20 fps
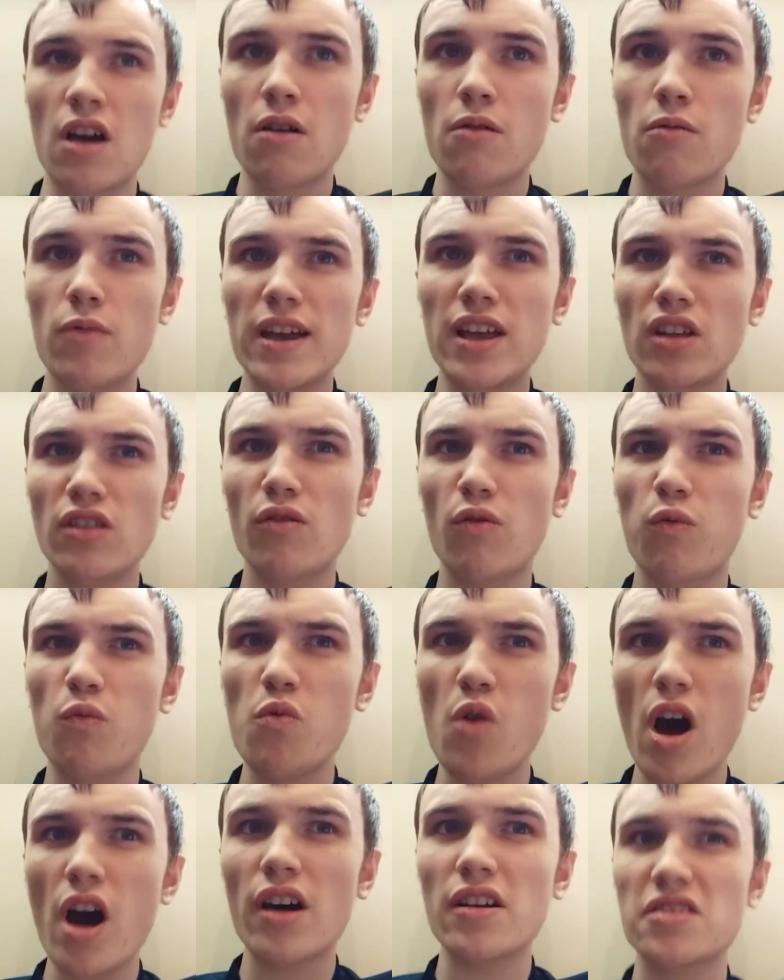we could have
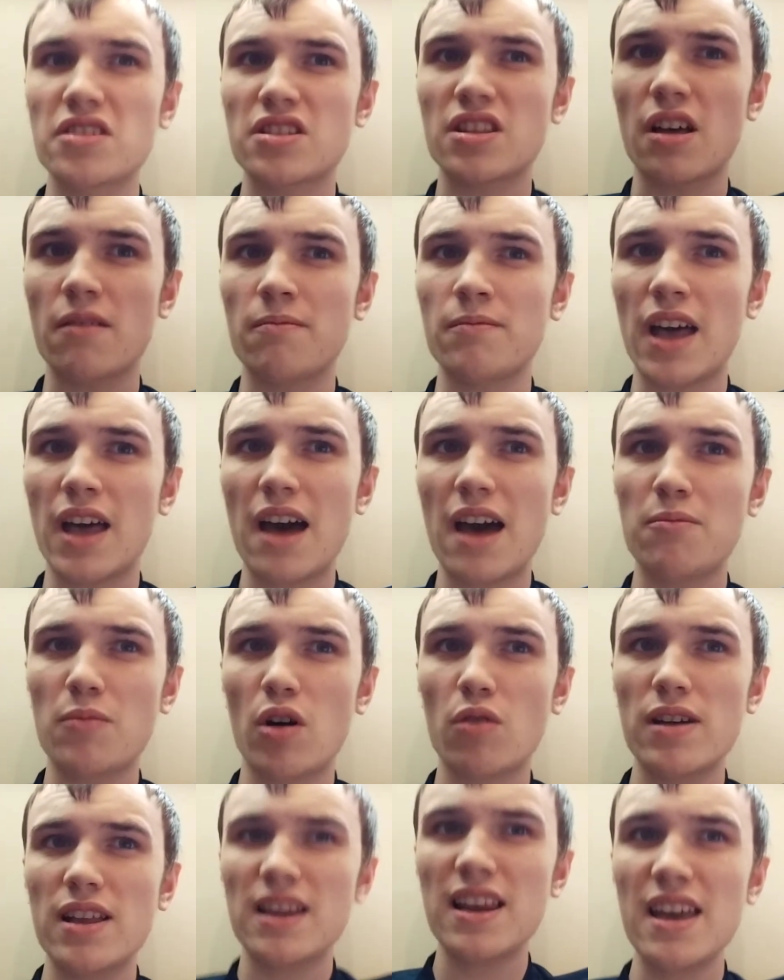worked them there, but
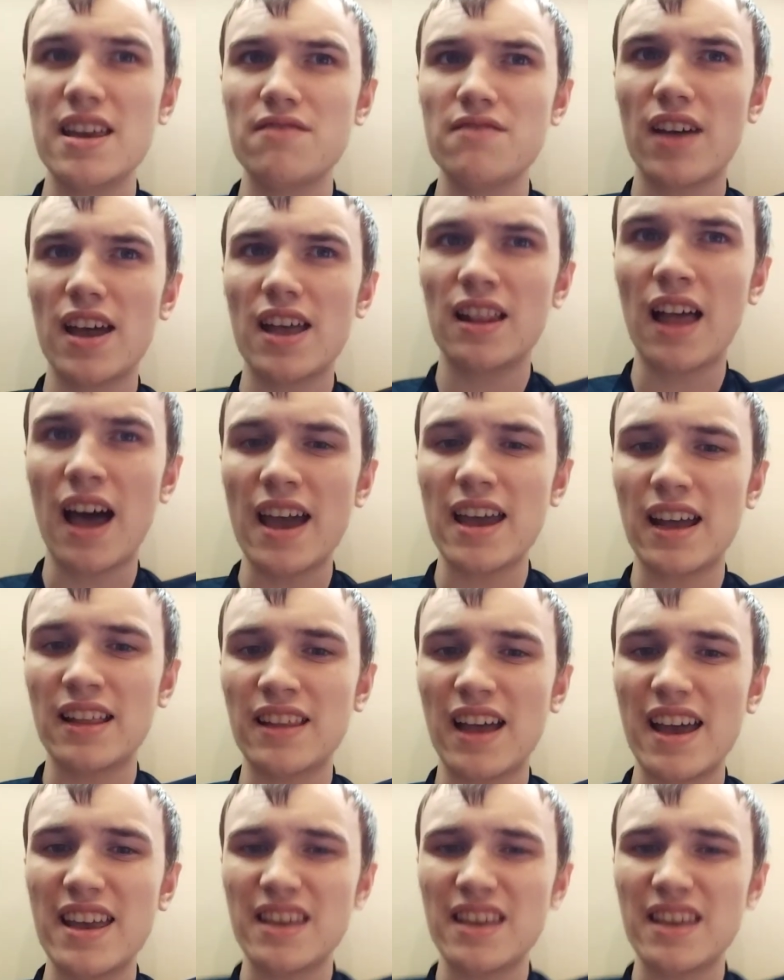we leave it late and